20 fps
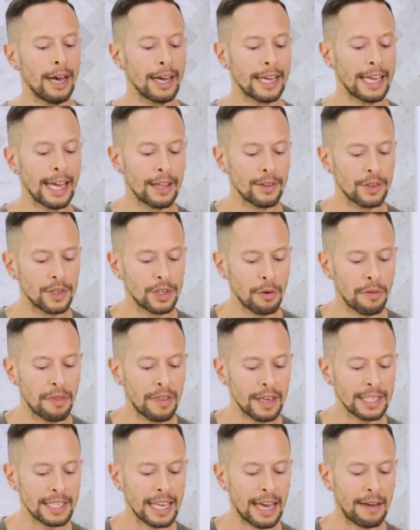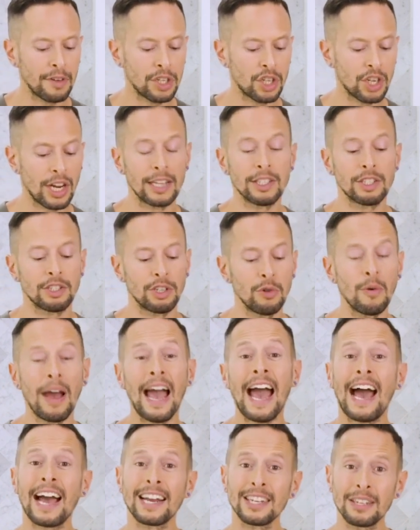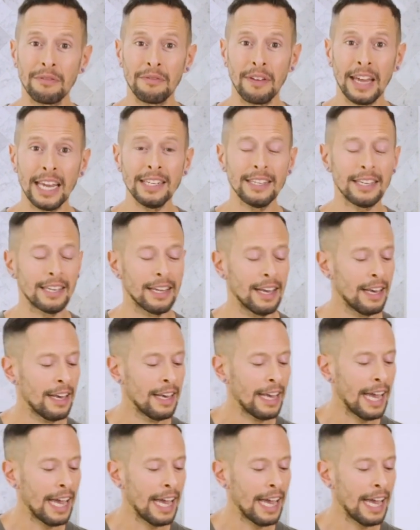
again, so things have a chance to activate